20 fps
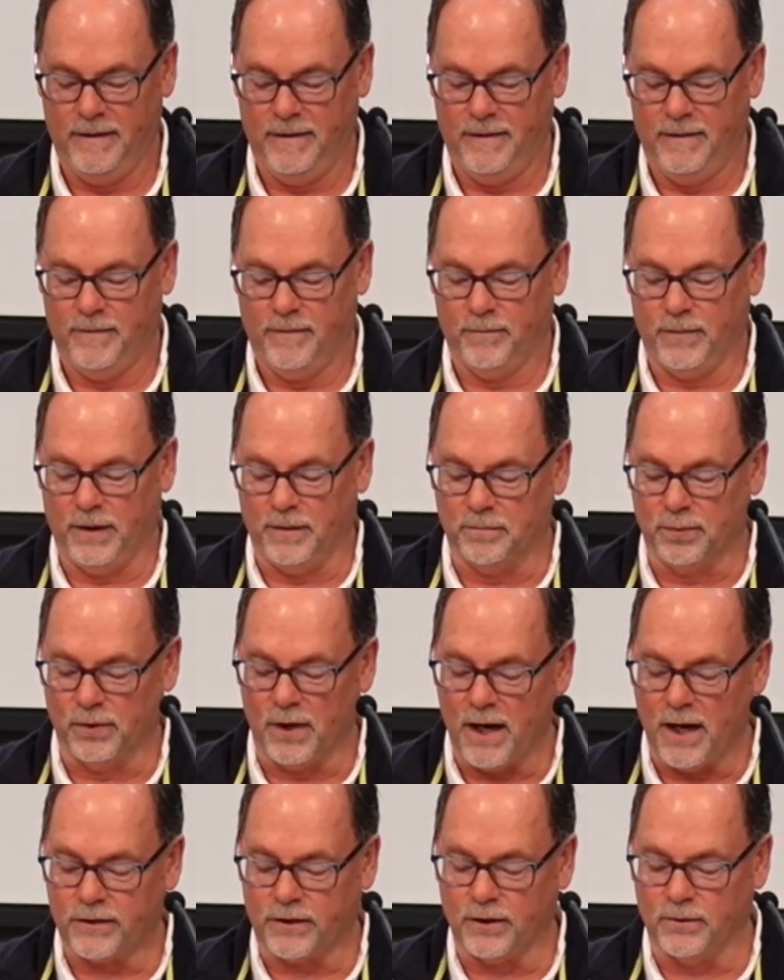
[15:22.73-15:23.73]
but
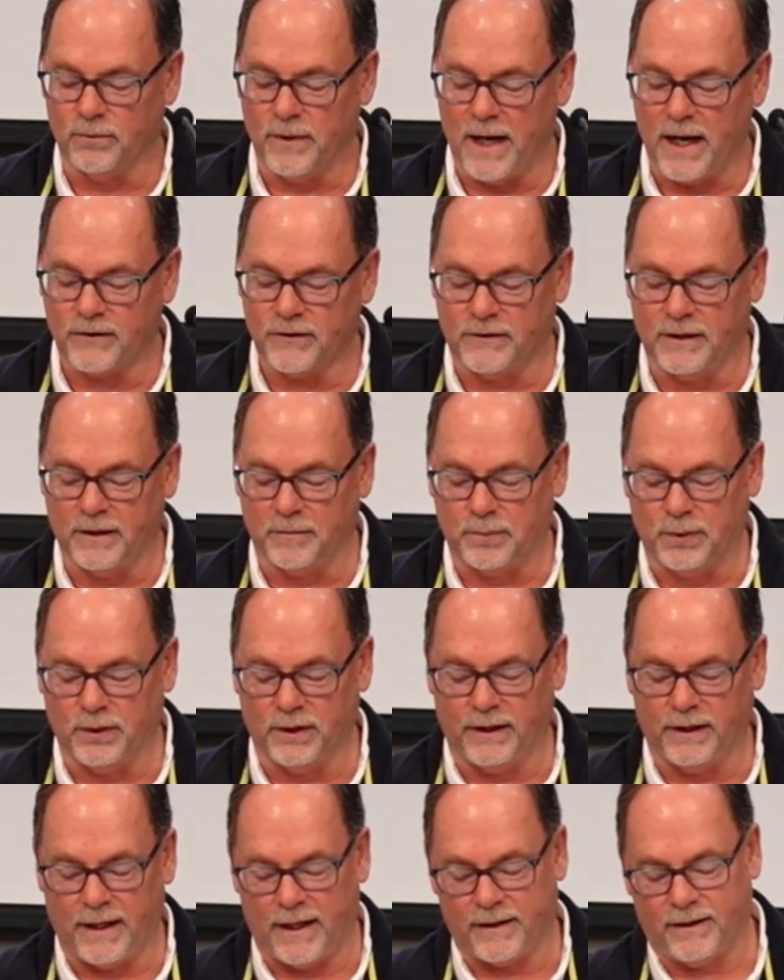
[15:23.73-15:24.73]
brought the rest and put
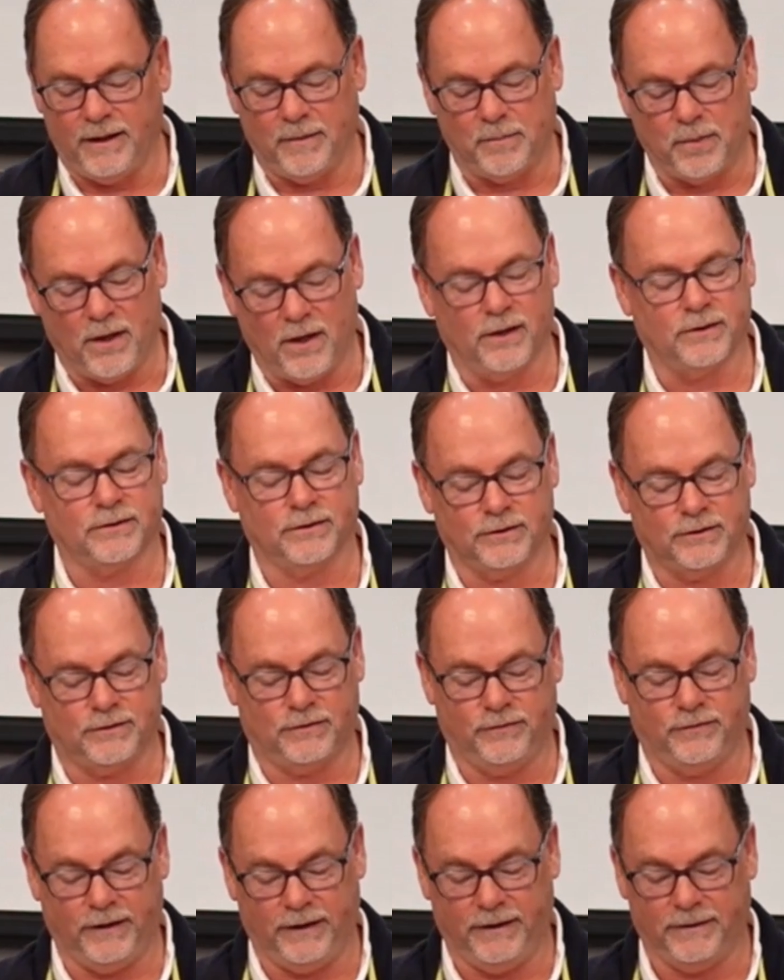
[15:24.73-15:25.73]
it at the apostles'
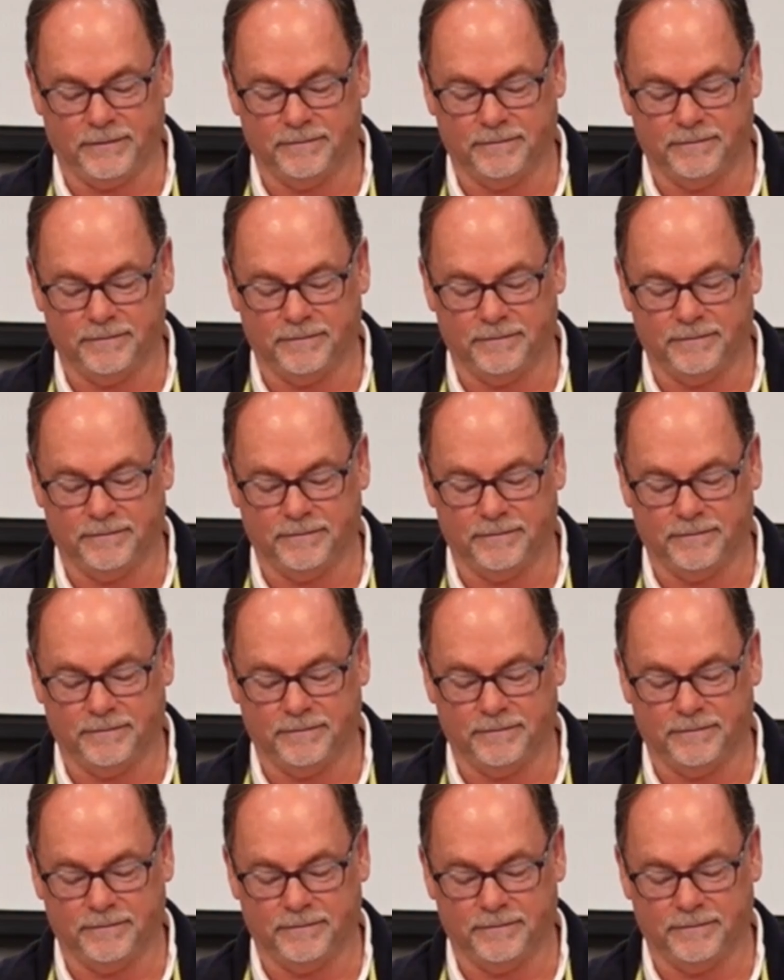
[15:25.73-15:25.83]
feet.